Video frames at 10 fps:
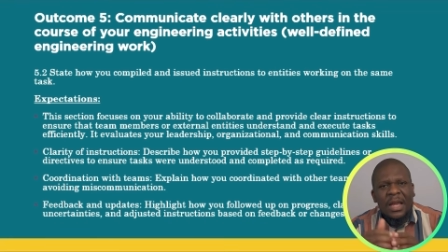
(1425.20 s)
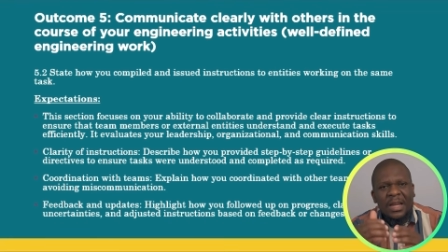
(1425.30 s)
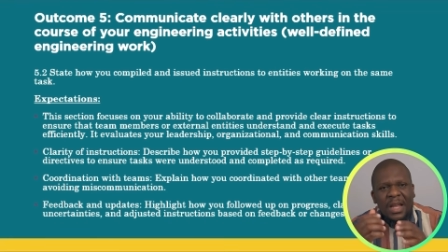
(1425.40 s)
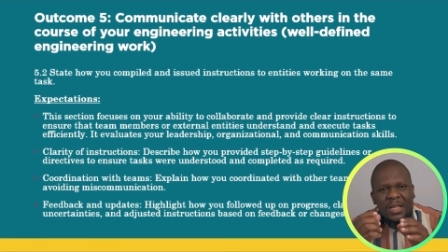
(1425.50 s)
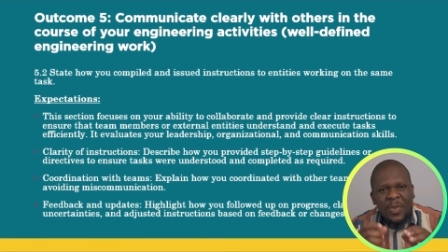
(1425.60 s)

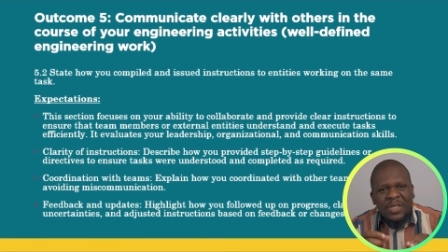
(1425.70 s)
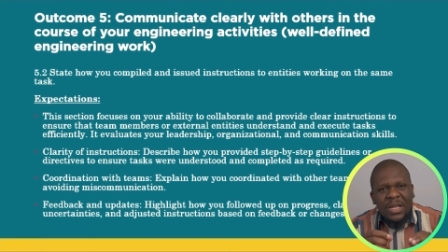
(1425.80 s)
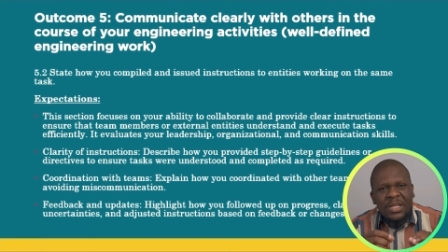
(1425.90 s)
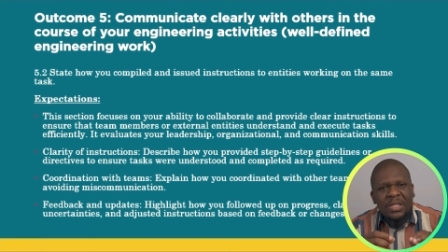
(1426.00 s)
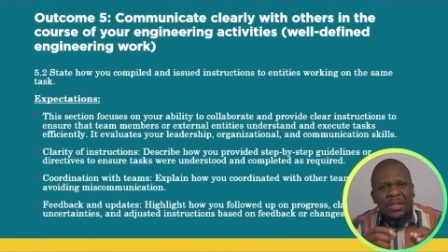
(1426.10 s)
The
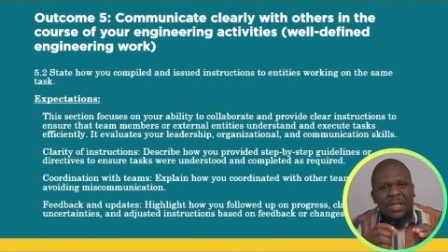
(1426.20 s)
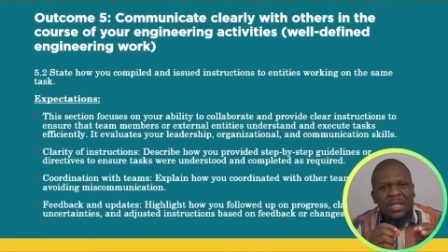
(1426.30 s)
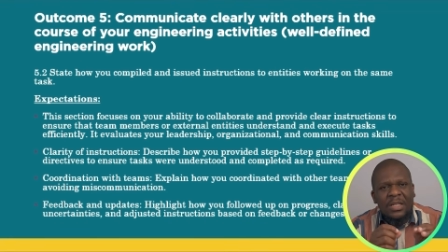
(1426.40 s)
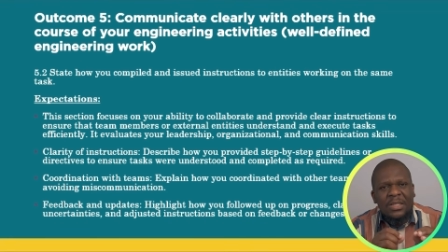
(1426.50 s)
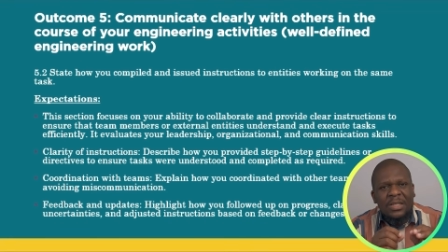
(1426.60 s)
expectation
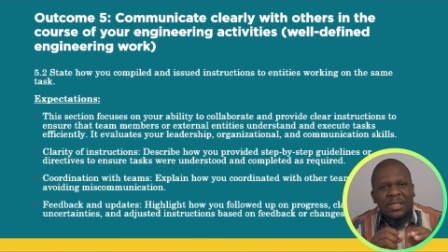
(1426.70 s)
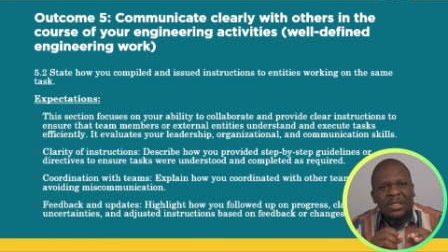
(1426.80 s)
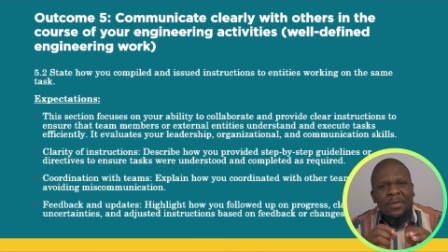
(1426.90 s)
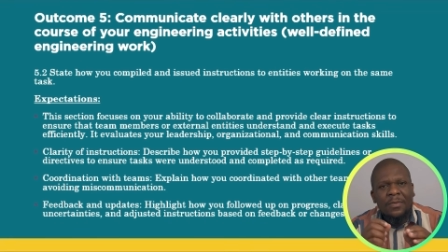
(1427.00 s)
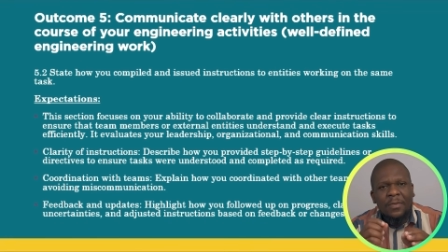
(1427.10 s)
in this
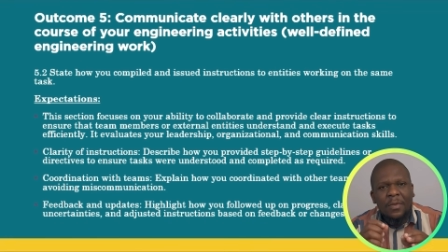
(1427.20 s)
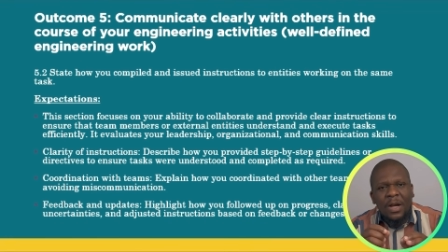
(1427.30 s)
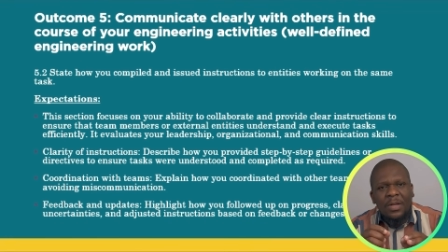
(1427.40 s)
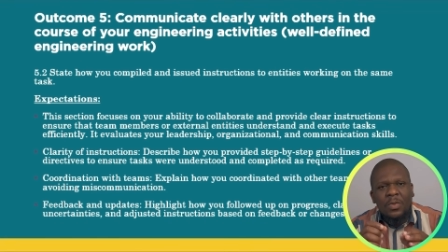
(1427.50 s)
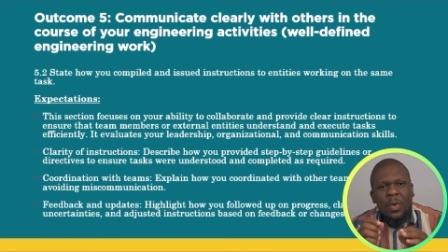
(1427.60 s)
section
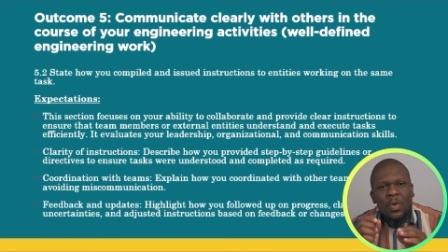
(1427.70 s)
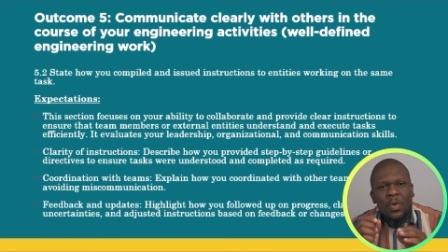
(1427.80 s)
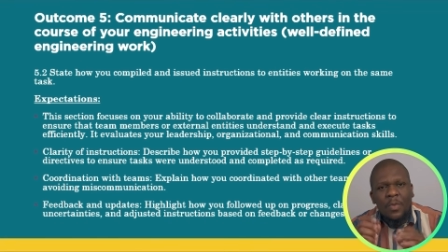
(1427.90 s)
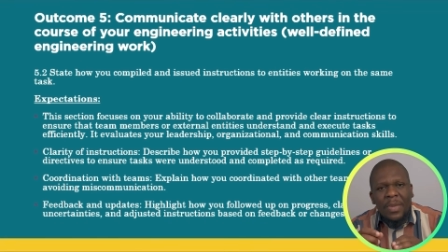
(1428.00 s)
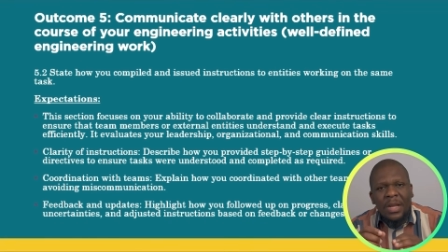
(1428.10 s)
focus on your
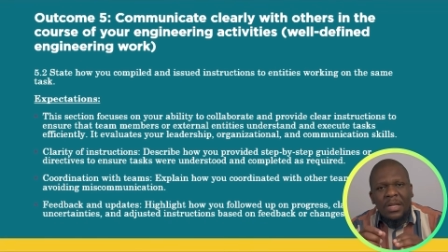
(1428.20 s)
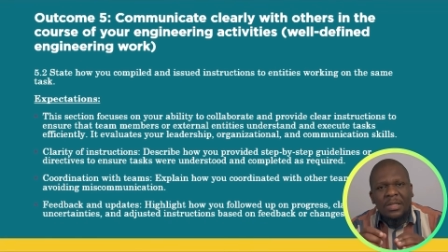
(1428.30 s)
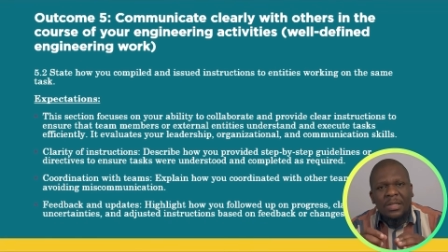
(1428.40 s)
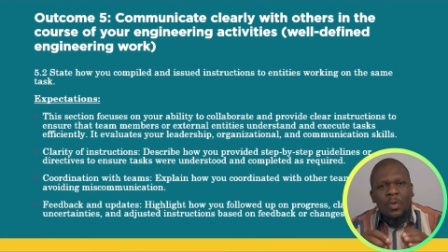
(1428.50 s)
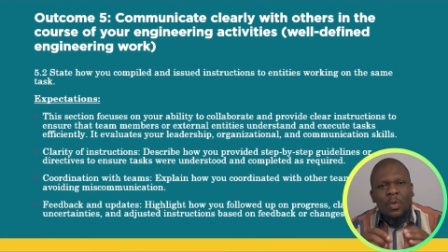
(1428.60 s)

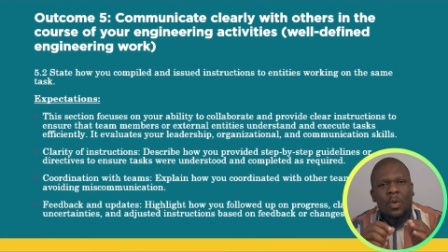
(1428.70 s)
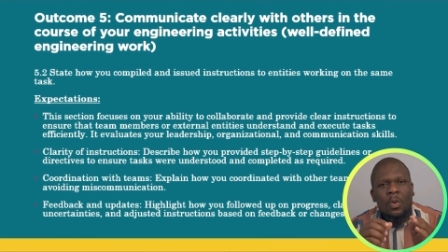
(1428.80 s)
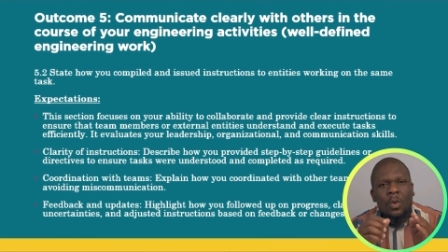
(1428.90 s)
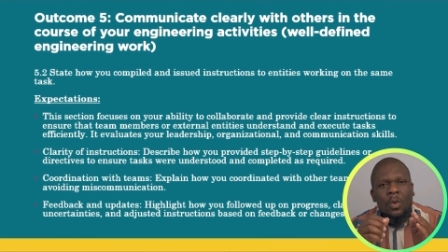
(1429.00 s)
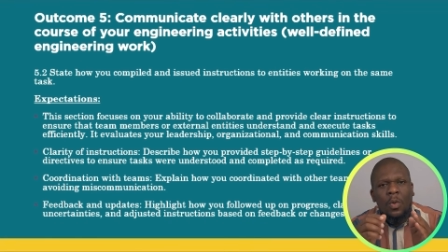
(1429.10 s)
ability to
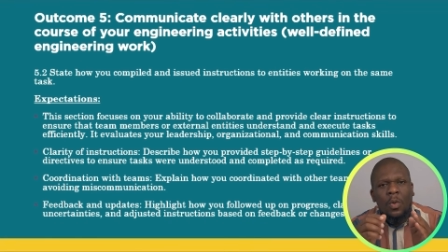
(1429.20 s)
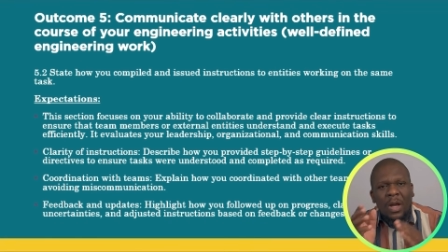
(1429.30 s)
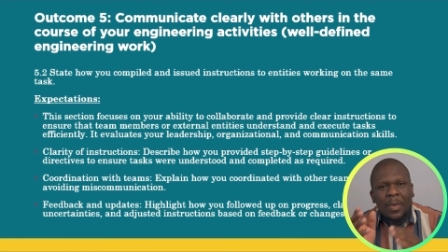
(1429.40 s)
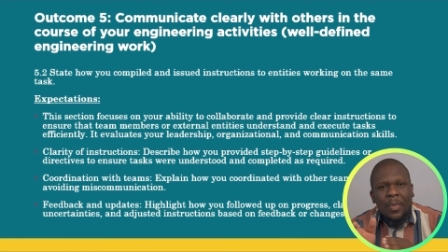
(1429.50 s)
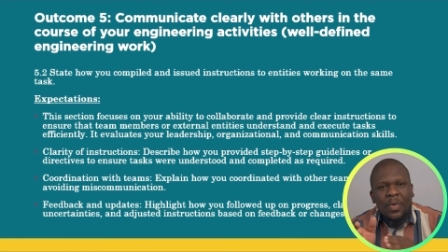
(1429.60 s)

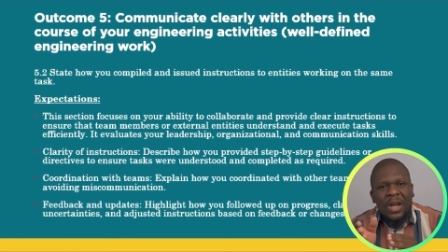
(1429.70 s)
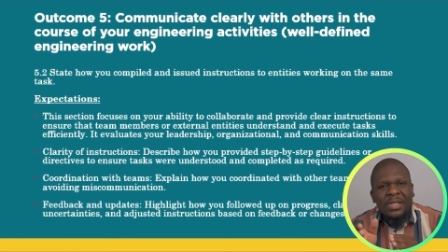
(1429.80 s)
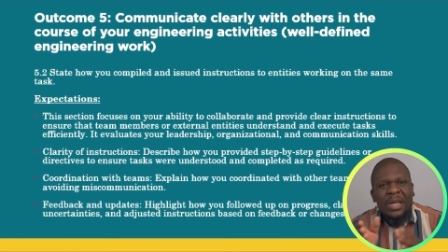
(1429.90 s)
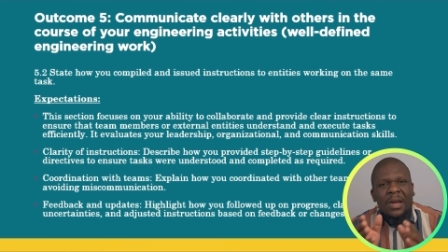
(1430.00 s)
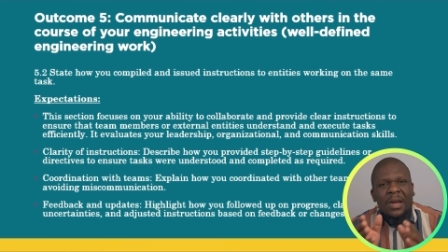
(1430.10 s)

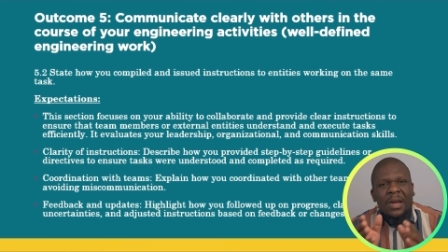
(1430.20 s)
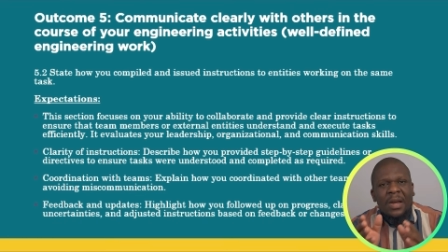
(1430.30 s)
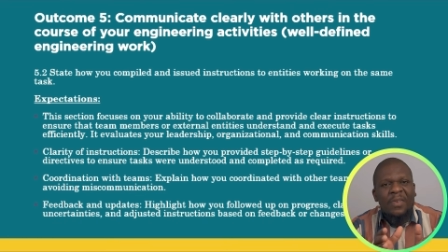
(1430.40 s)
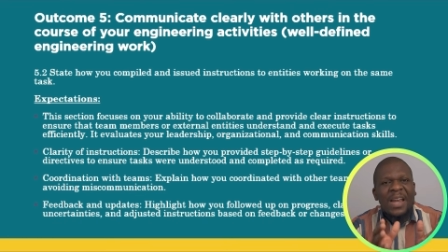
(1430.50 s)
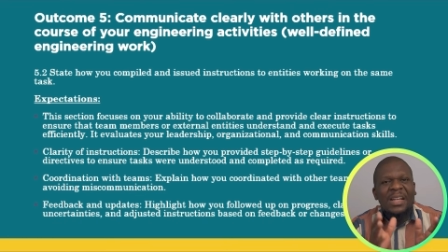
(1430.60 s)
collaborate and
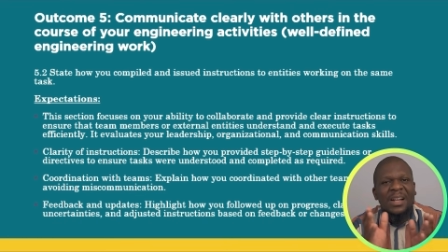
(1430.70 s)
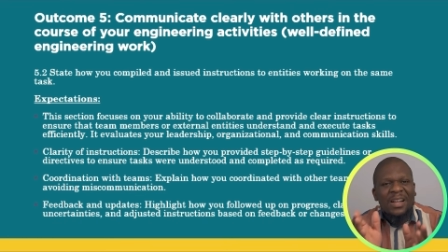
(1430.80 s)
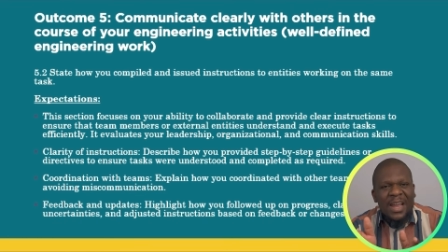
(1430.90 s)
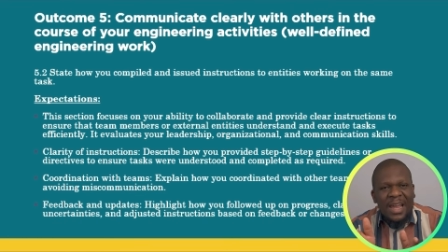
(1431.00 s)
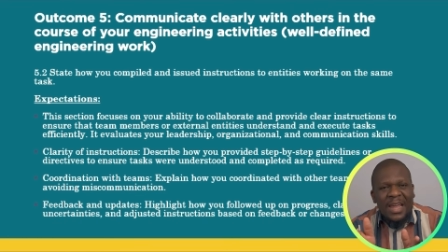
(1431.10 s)
provide
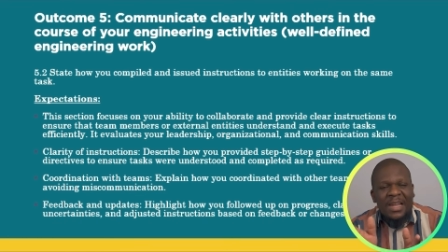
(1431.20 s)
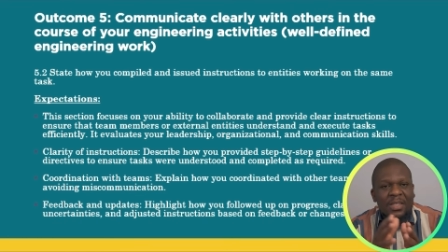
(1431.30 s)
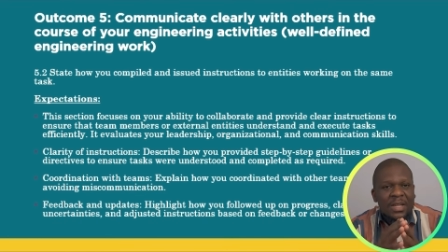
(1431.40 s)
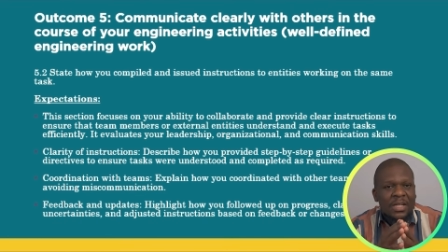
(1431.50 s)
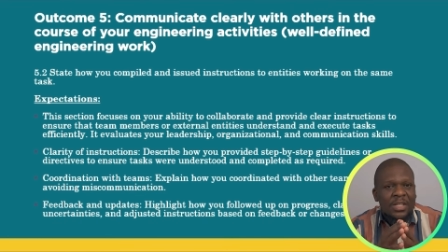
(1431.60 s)
clear
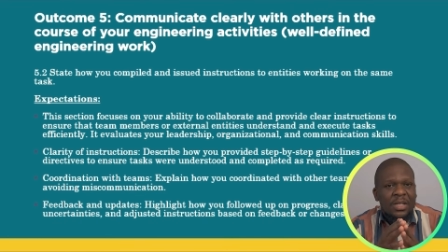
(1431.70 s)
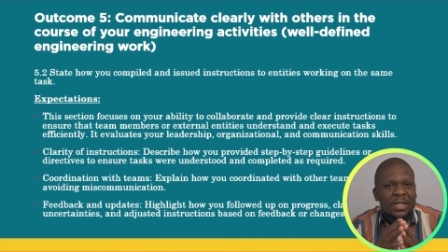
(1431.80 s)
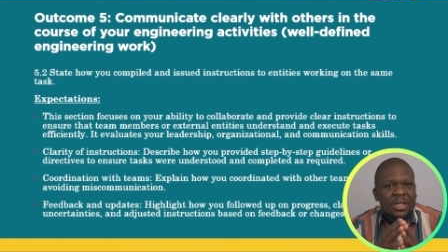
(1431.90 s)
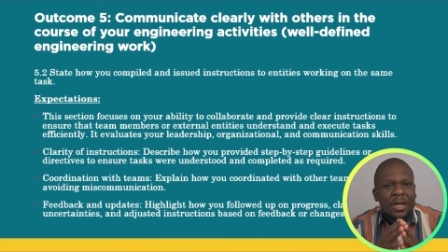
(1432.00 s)
instruction